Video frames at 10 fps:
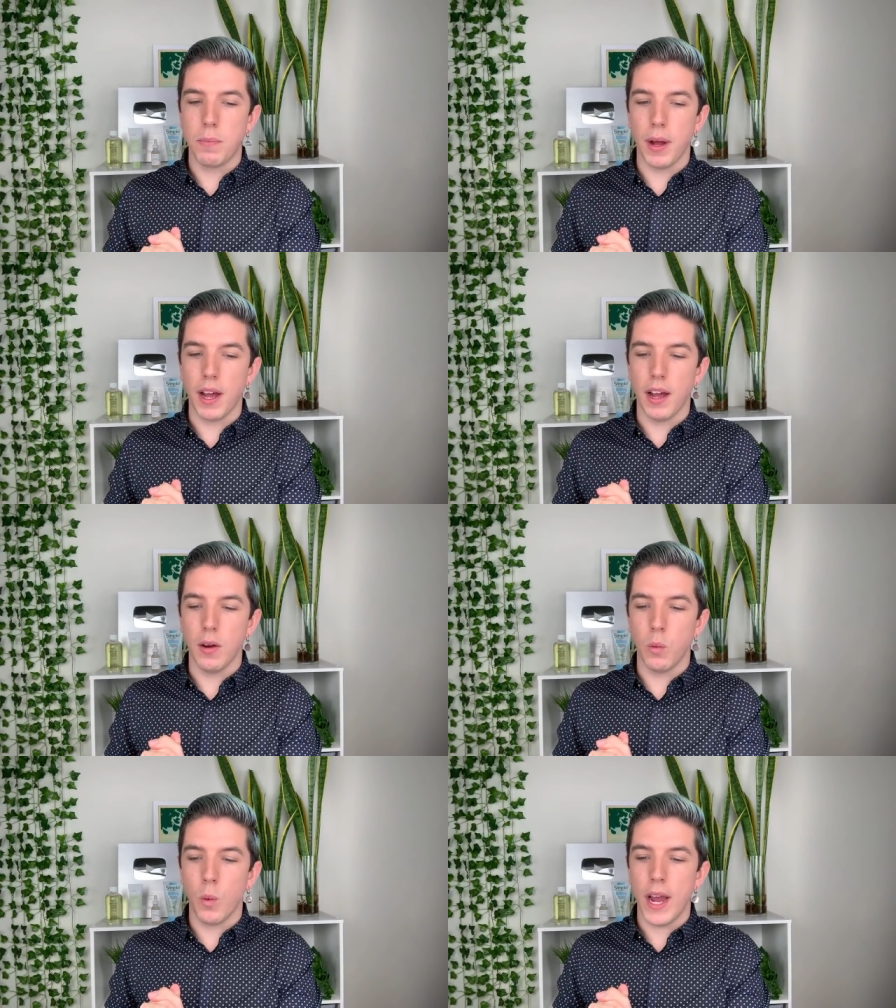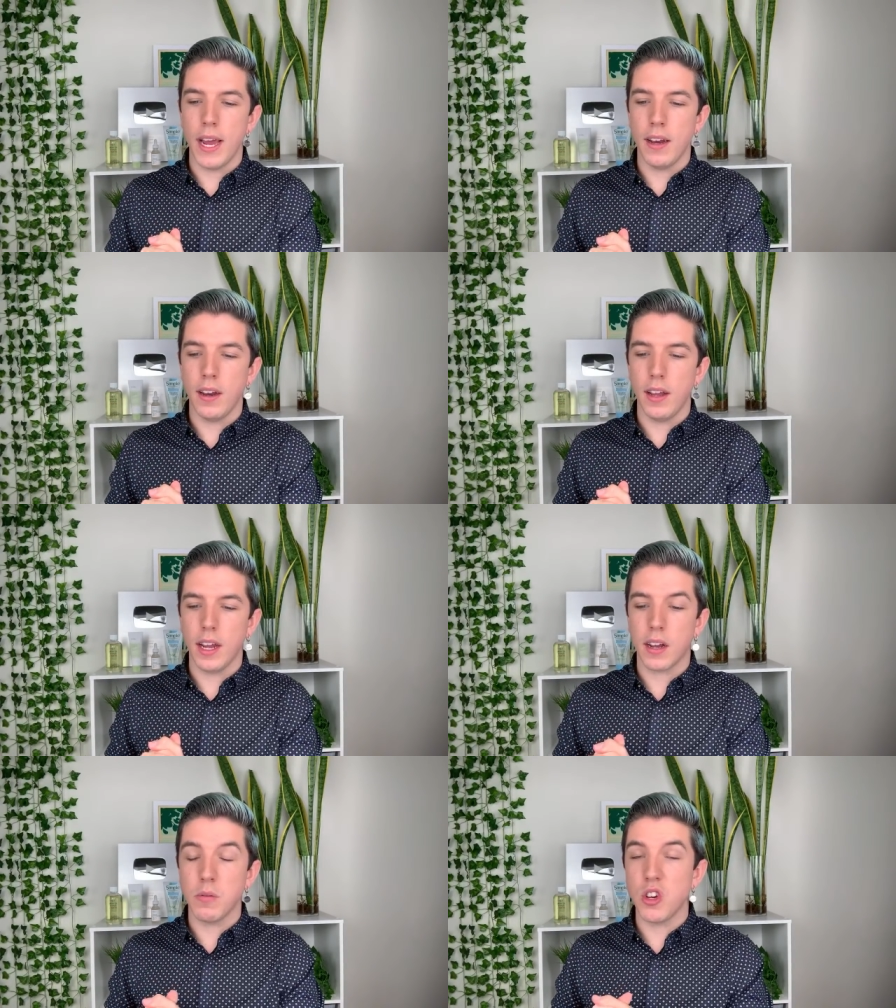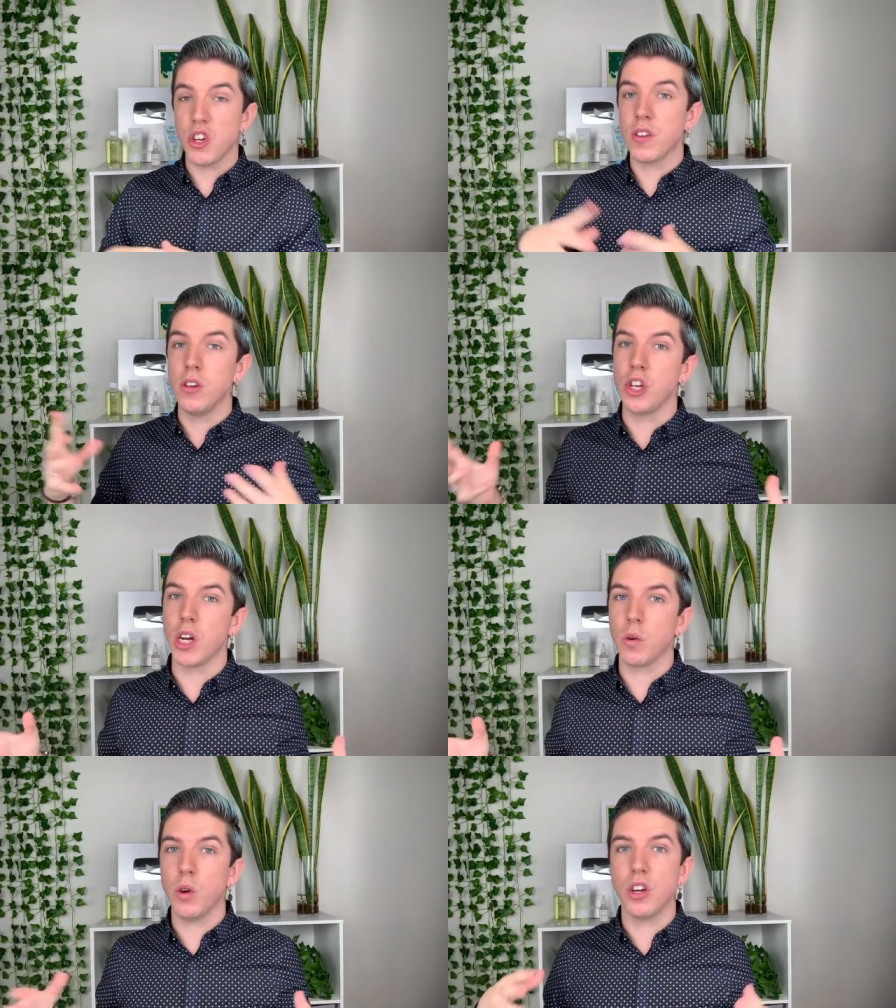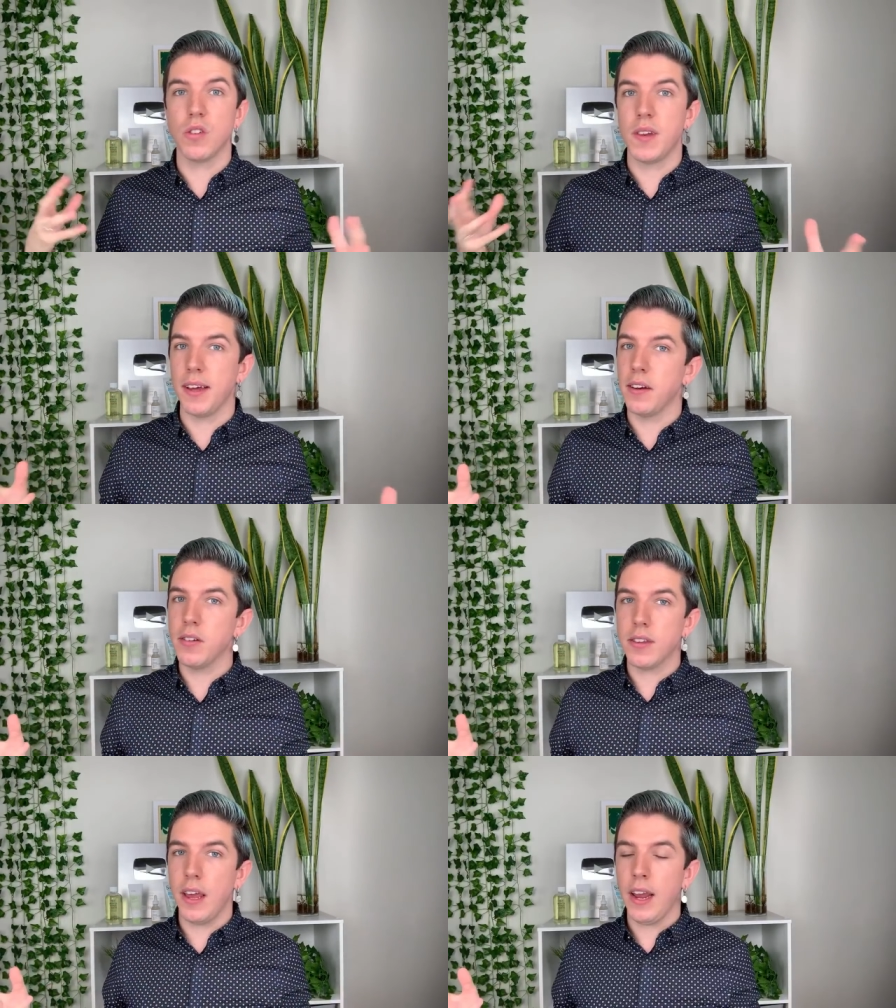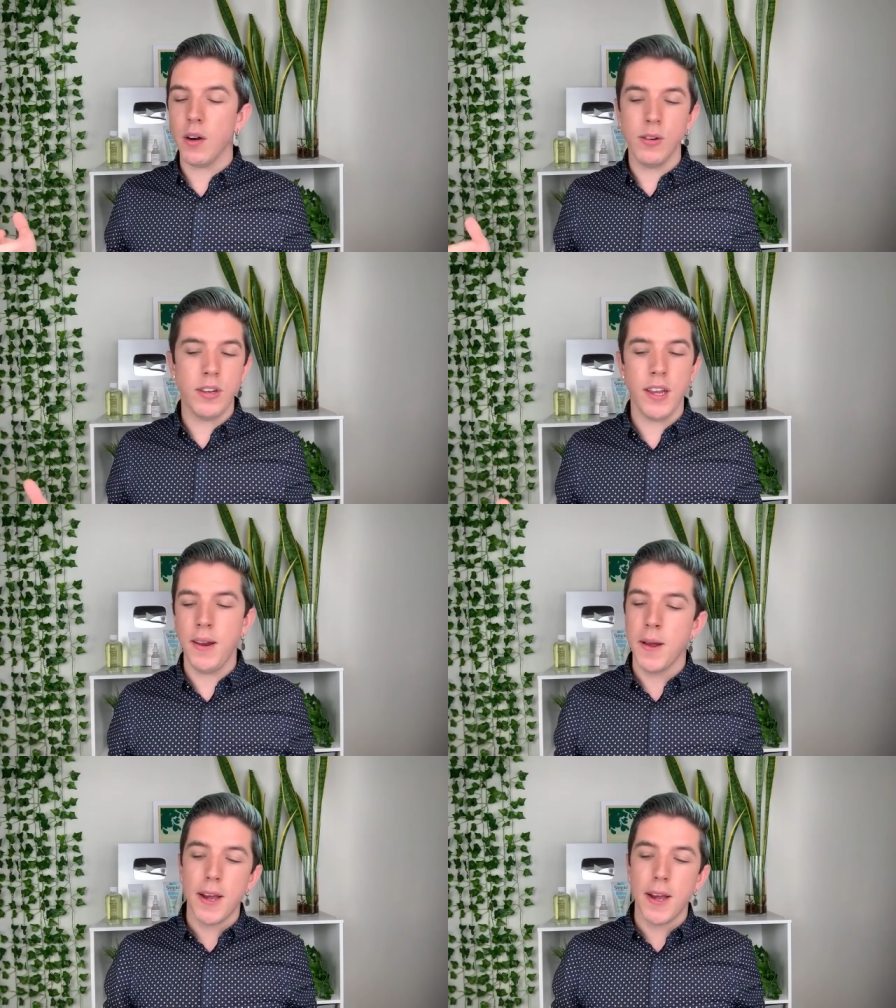But when it comes to just in general, your standard skincare routine,